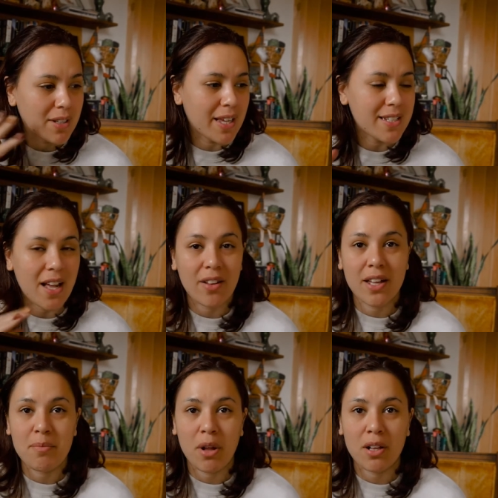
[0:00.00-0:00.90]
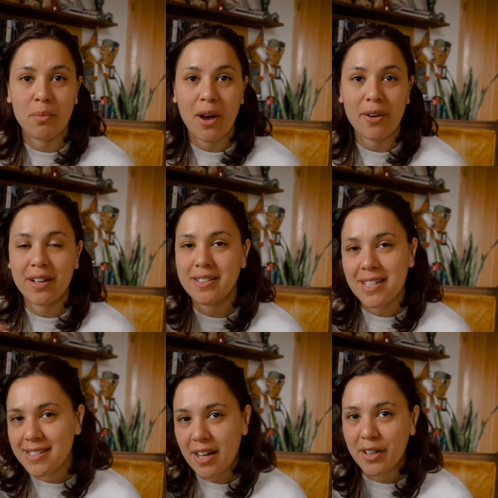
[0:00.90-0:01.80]
to like tell him all about it because
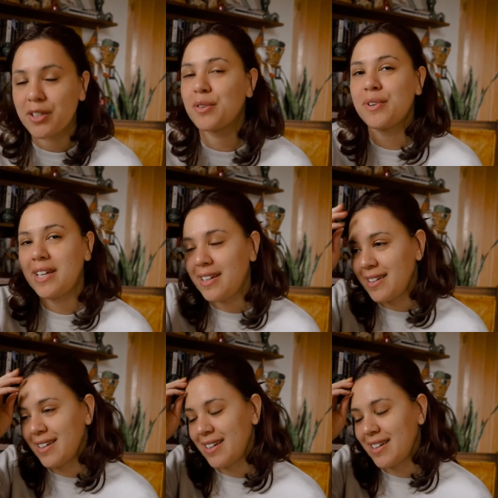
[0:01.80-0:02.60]
he's not going to read